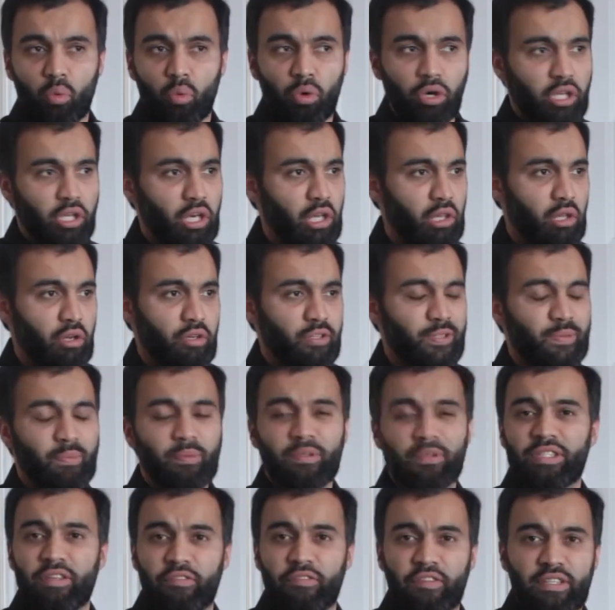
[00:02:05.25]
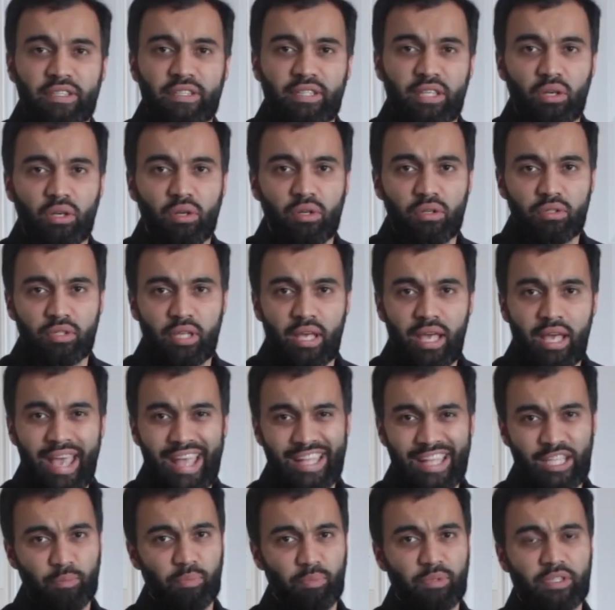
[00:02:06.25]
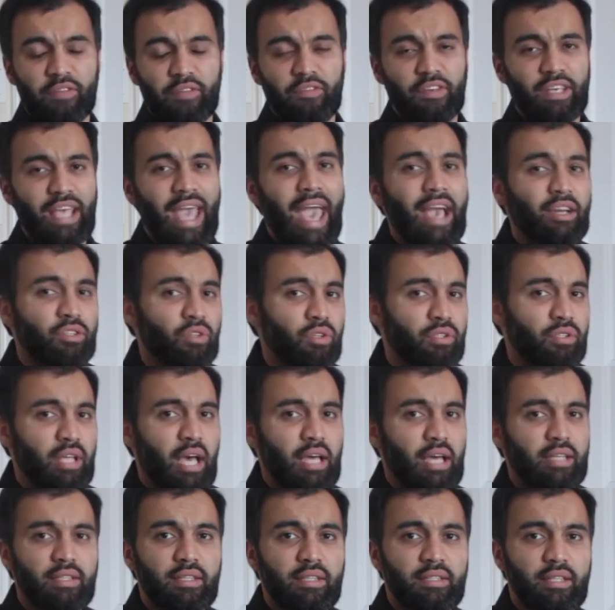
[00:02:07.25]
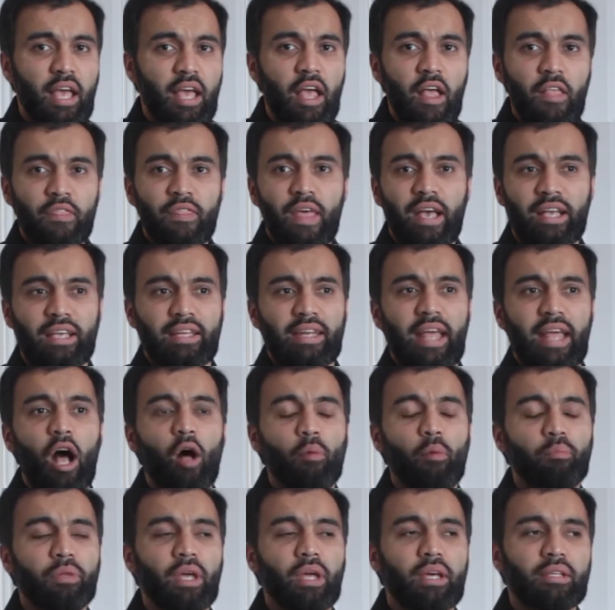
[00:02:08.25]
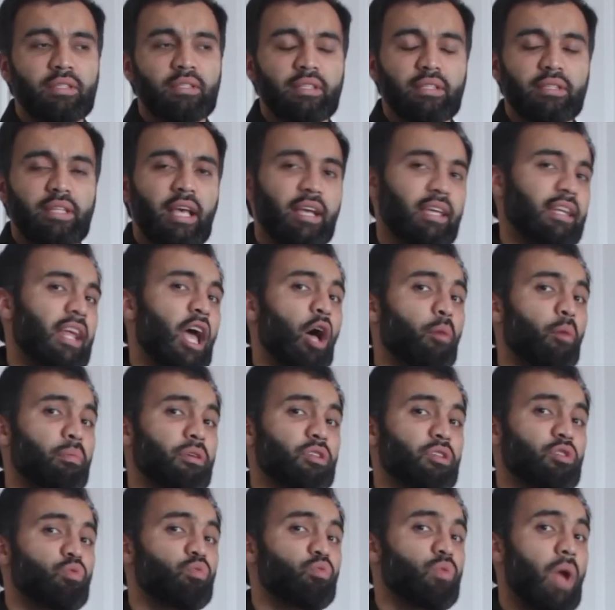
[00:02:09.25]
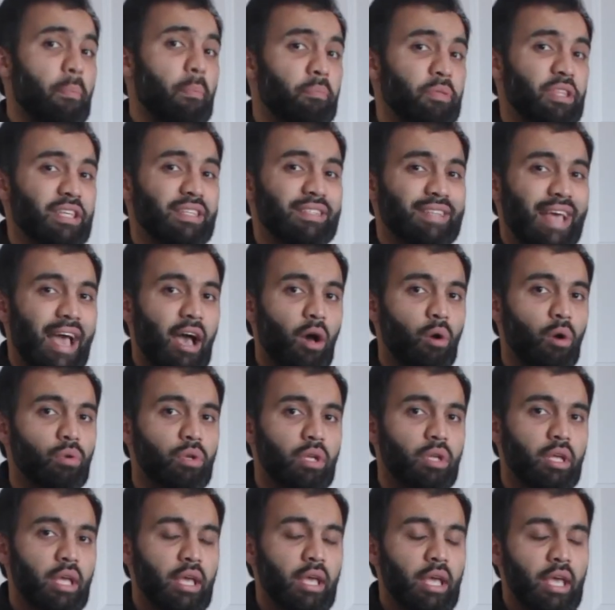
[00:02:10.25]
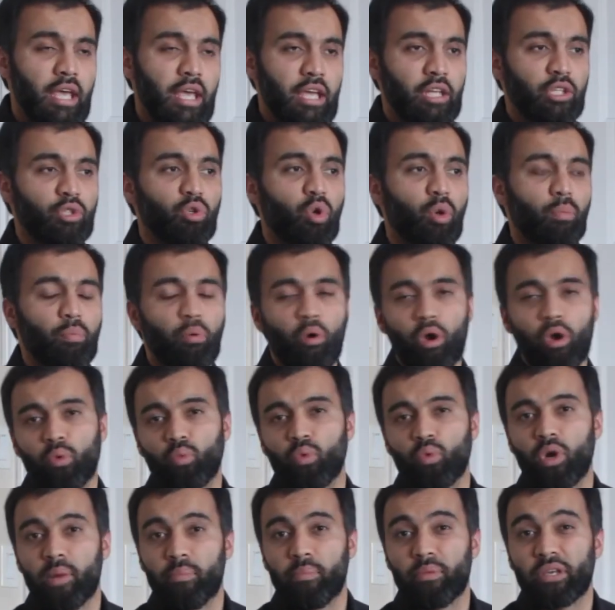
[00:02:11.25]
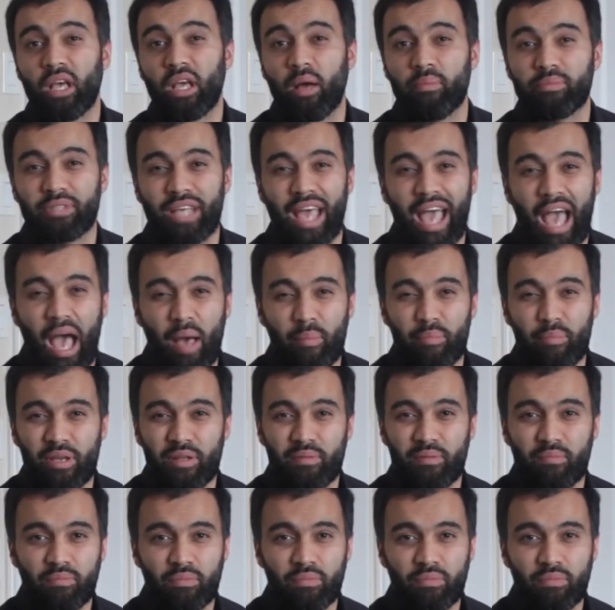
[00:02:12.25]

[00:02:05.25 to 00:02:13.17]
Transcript: We're going to learn specific skills and specific exercises that can help us rep this out into a point where it becomes a habit.